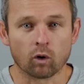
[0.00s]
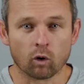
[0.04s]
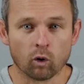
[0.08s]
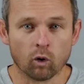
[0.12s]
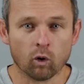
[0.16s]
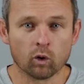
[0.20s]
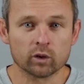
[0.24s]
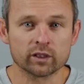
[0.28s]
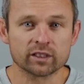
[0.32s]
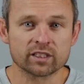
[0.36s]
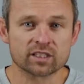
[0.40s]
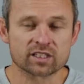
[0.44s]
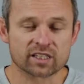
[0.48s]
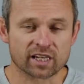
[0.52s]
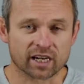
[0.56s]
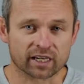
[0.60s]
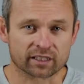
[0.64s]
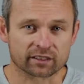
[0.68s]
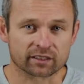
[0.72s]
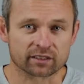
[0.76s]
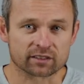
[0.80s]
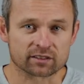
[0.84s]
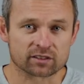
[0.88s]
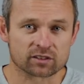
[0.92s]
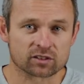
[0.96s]
All
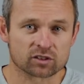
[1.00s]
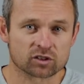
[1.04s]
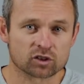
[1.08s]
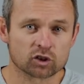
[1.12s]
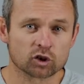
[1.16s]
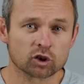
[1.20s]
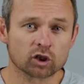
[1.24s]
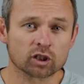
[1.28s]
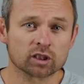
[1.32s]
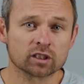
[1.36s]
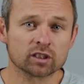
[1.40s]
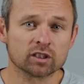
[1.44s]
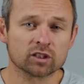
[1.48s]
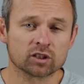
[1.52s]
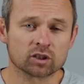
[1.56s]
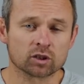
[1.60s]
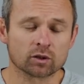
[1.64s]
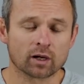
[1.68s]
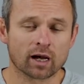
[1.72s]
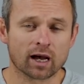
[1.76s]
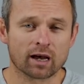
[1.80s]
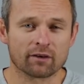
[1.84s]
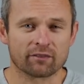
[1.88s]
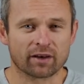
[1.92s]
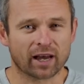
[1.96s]
injectors certainly
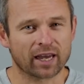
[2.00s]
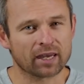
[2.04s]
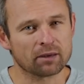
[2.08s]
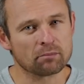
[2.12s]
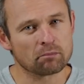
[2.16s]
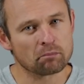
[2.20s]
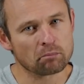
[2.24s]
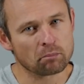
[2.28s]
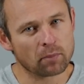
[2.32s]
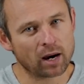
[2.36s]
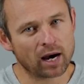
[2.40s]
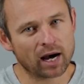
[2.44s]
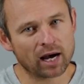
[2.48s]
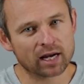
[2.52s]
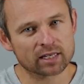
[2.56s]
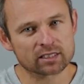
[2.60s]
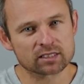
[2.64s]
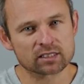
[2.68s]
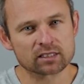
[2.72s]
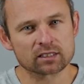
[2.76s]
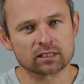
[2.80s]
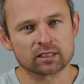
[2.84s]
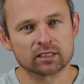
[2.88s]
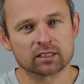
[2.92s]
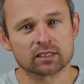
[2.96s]
do have a
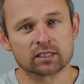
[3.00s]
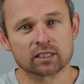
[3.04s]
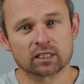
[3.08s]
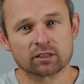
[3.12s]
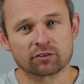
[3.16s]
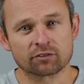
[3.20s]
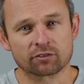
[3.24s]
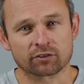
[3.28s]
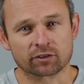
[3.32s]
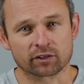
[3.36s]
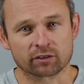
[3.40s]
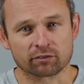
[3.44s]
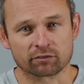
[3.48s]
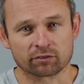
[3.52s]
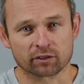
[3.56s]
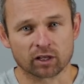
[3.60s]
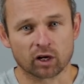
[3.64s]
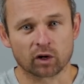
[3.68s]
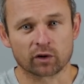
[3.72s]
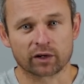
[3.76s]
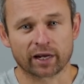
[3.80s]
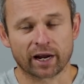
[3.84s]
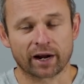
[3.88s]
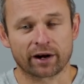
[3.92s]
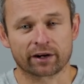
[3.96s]
marginally different
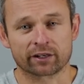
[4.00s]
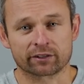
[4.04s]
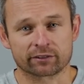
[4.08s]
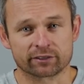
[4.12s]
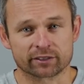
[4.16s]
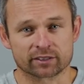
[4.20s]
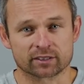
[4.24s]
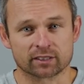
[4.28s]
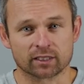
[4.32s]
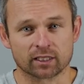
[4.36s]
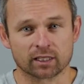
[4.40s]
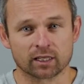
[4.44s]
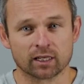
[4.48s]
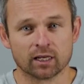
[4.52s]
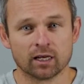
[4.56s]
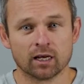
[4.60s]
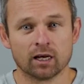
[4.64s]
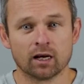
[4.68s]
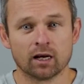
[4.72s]
flow characteristic.